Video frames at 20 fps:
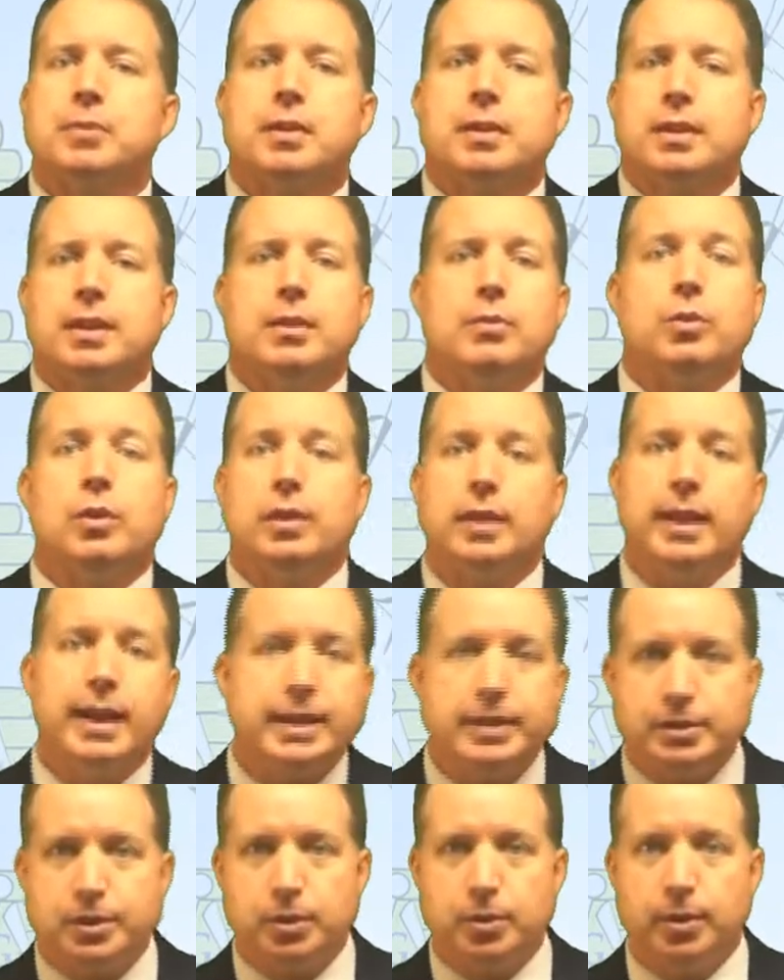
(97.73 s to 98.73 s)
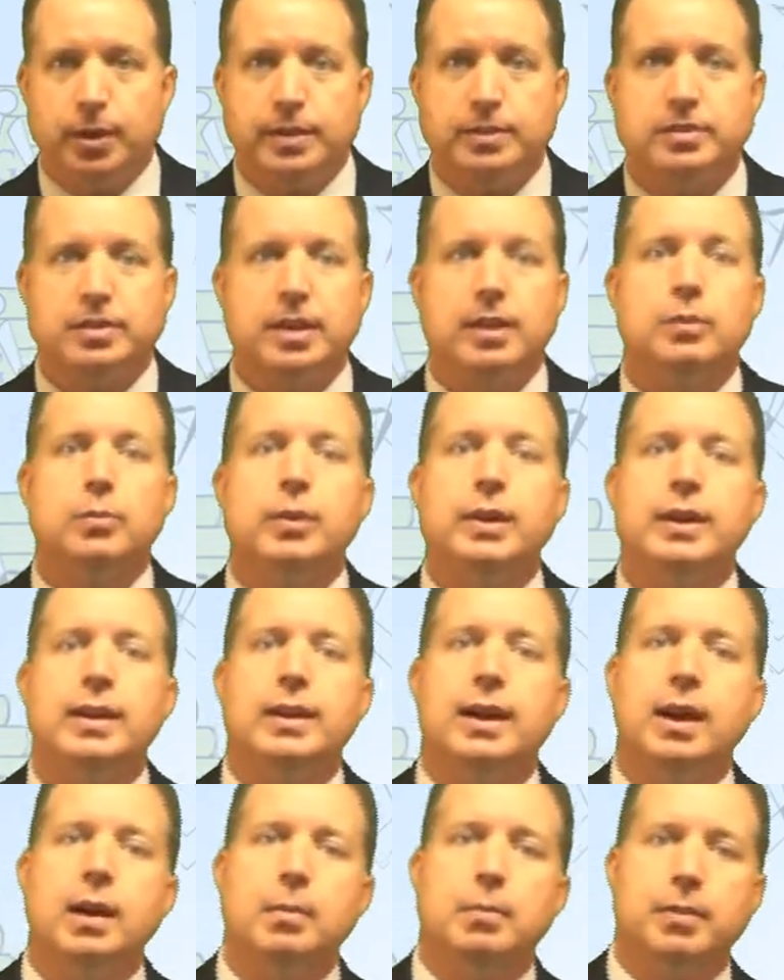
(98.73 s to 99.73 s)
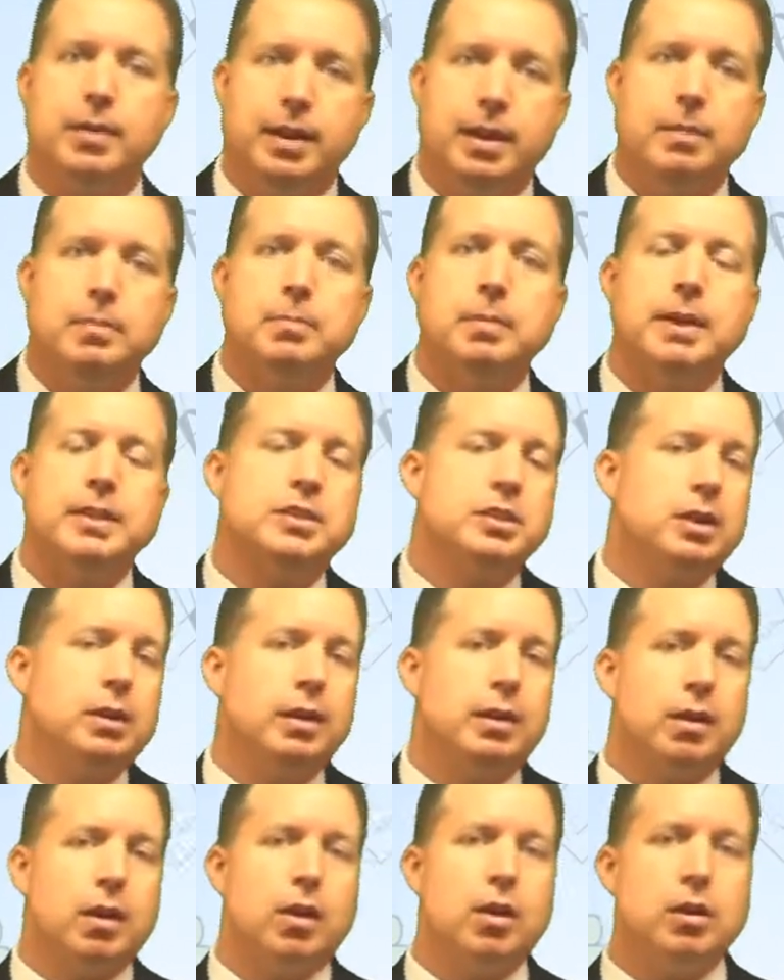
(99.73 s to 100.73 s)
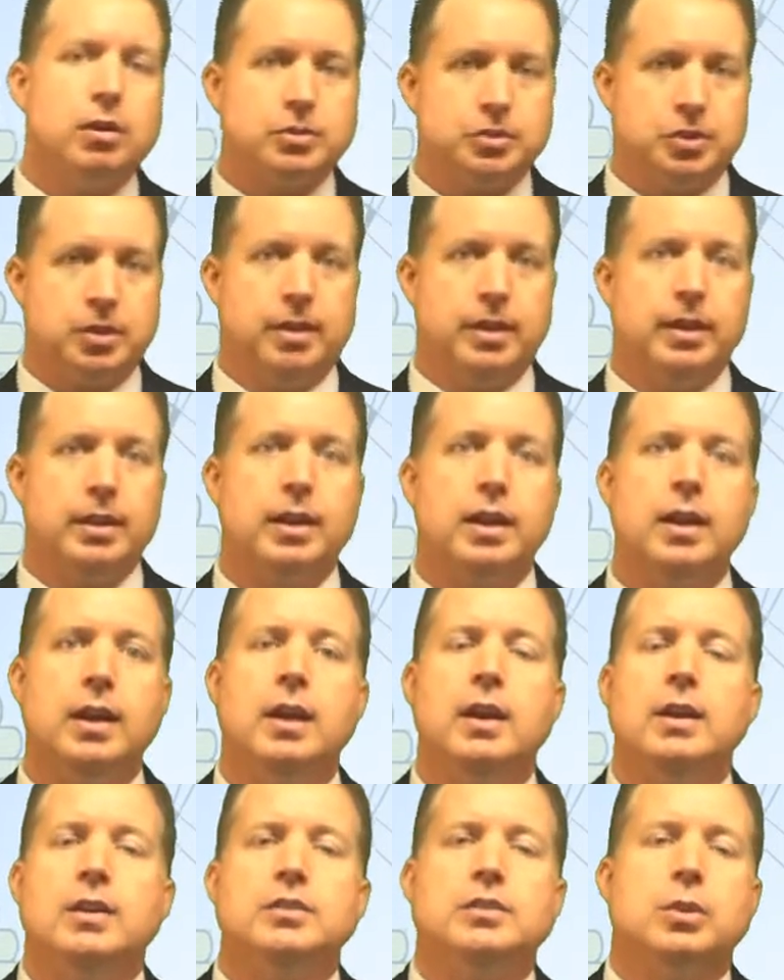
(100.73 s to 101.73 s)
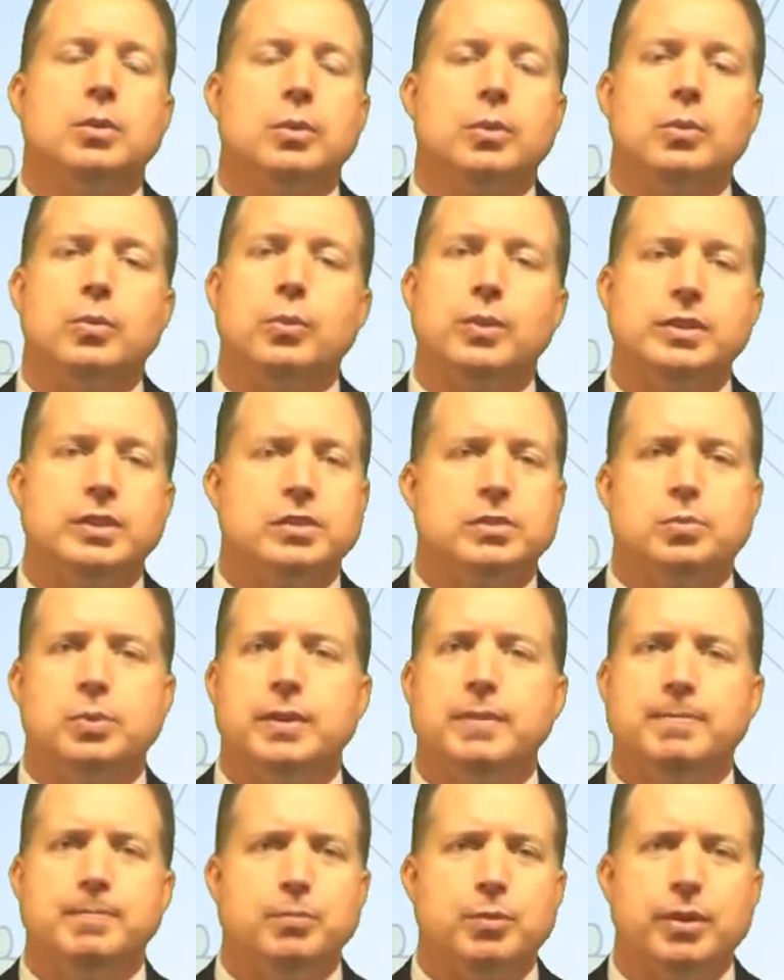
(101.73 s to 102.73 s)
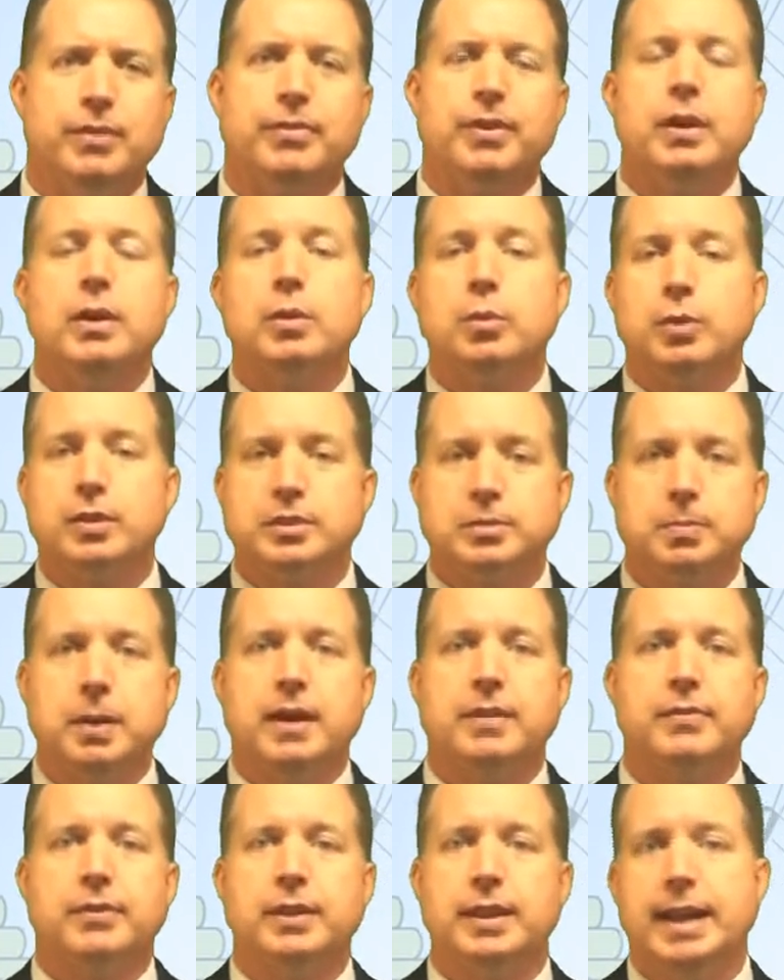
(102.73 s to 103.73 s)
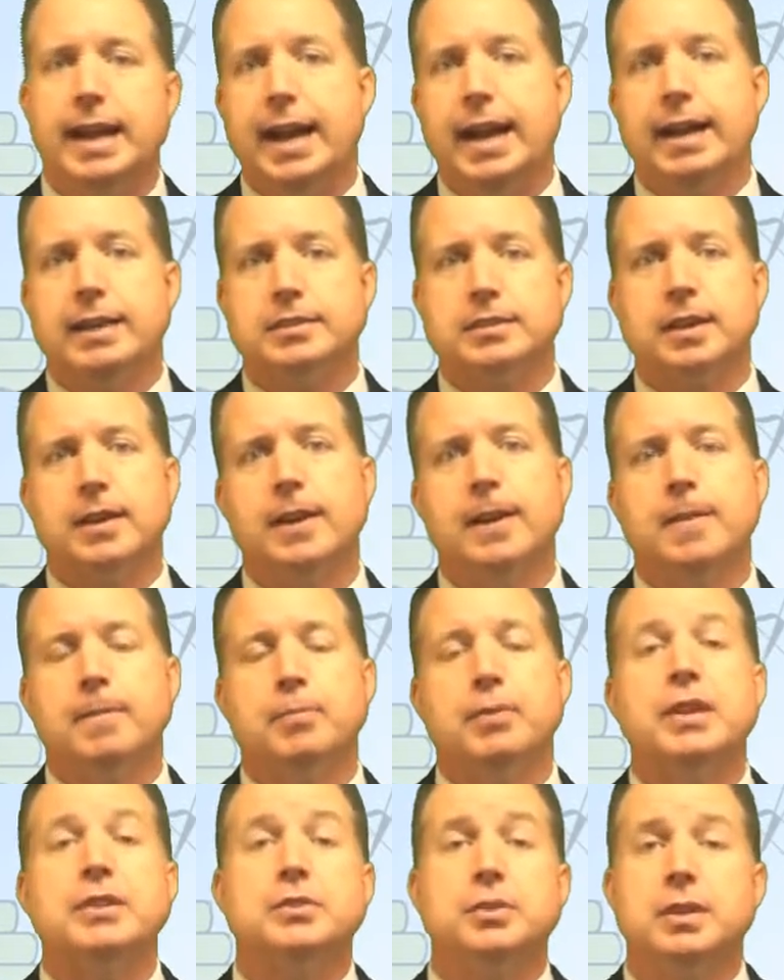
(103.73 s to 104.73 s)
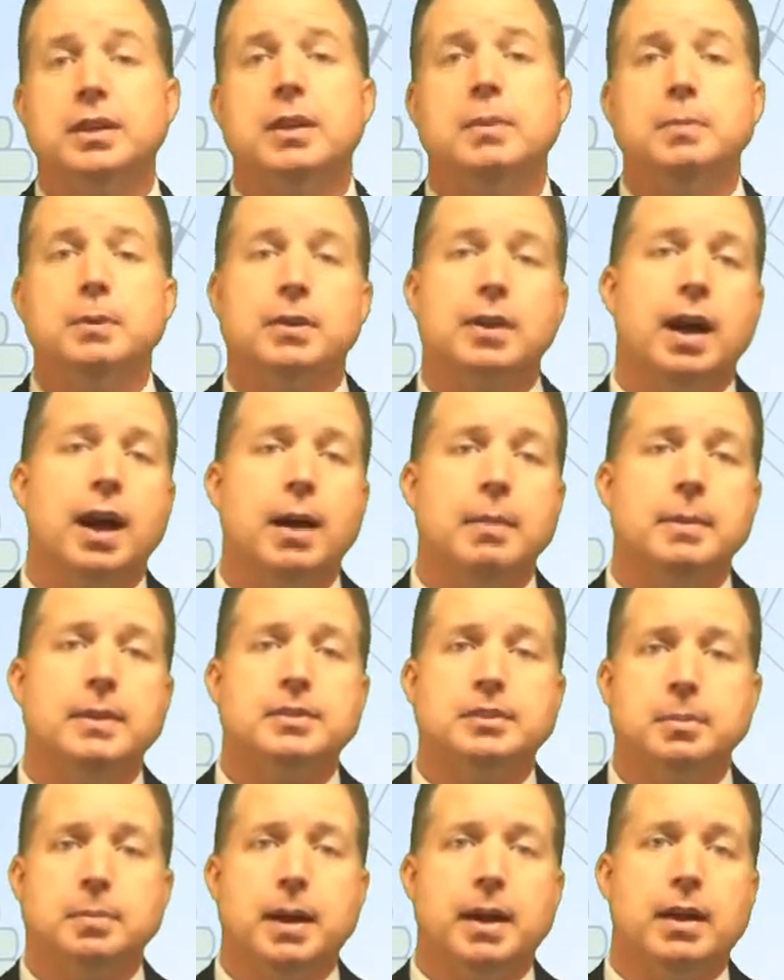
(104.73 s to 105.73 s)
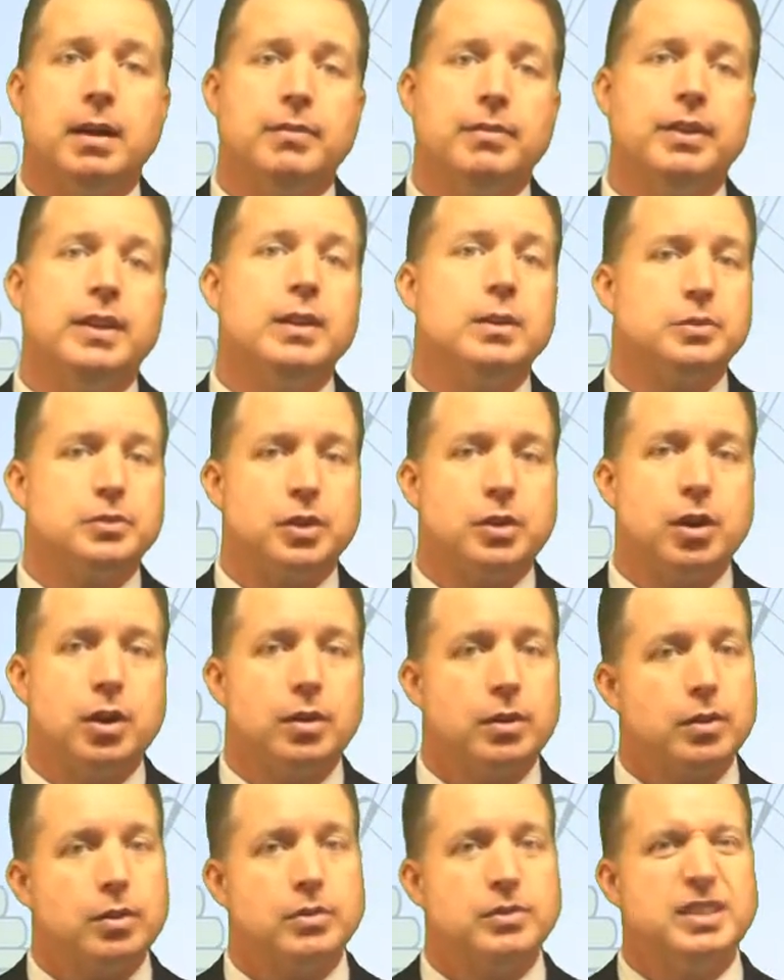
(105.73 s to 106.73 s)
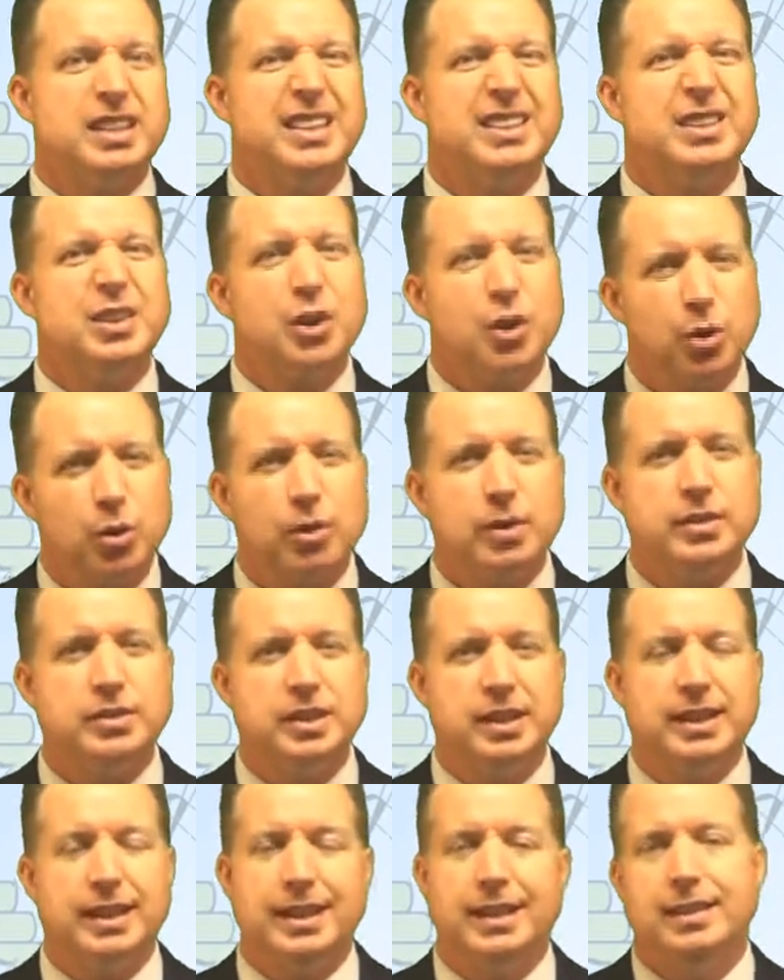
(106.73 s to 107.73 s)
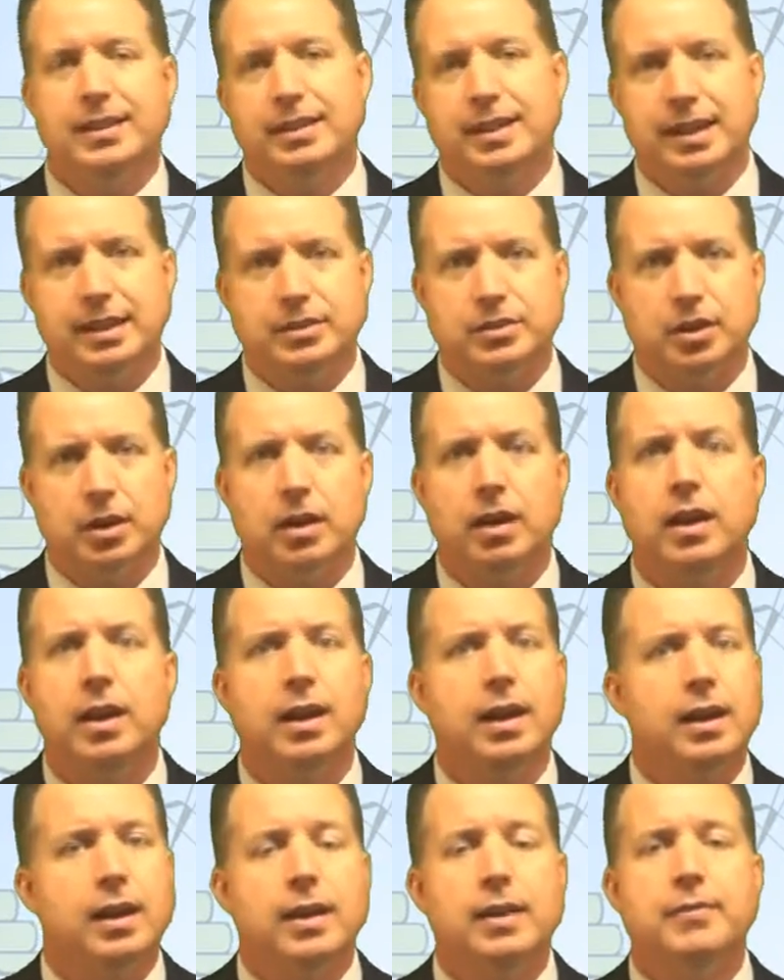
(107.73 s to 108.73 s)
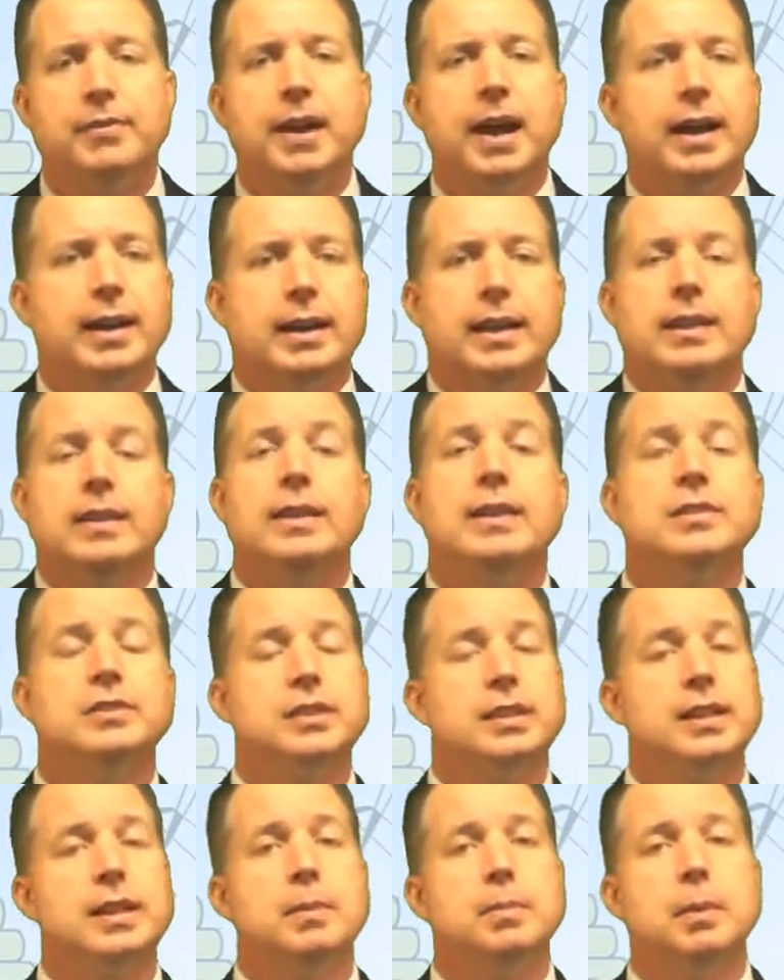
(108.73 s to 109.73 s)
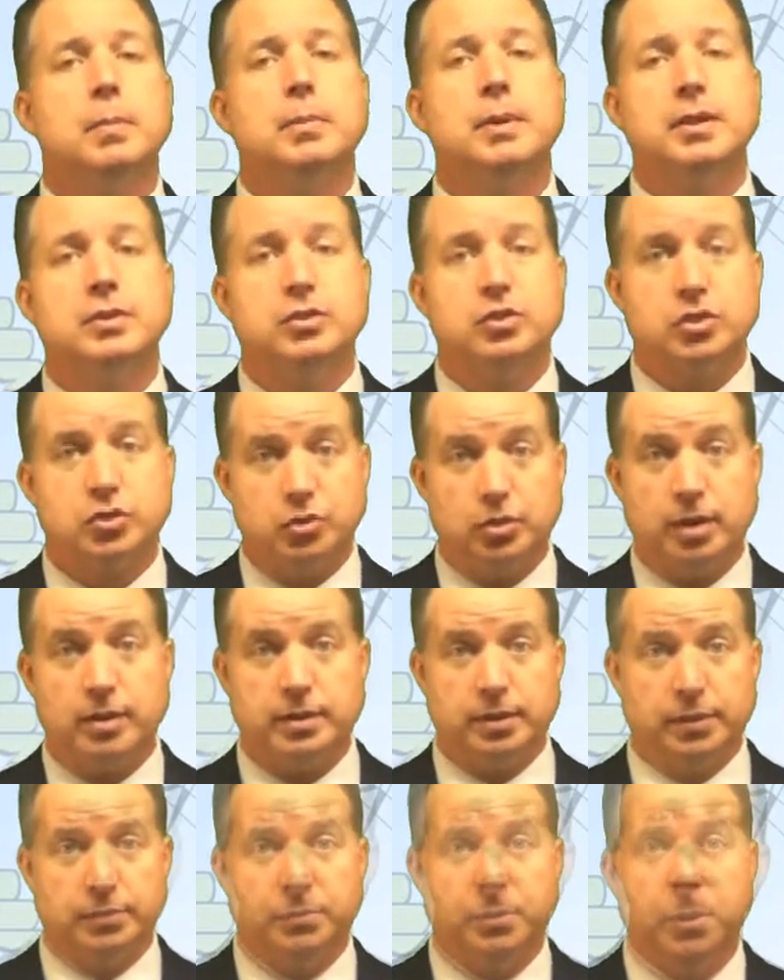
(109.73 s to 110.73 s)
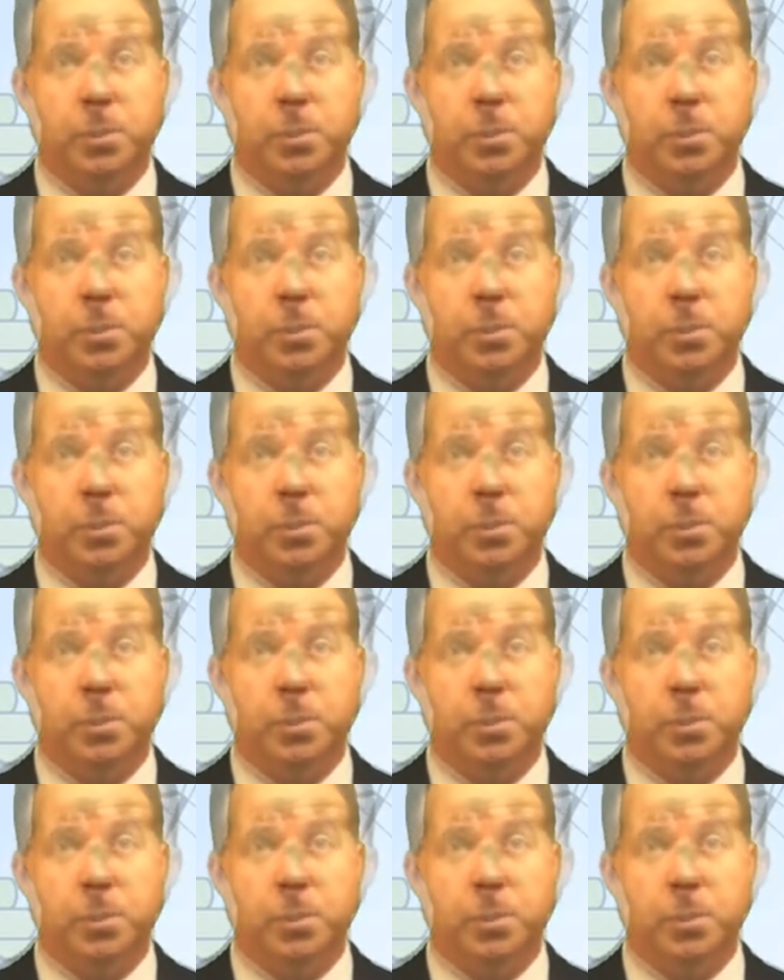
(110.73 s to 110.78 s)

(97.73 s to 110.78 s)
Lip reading: can relate to us and we can help them by sharing our journey. So we very respectfully ask that you keep your comments about our videos and articles encouraging in nature, and if not, at least to keep them constructive.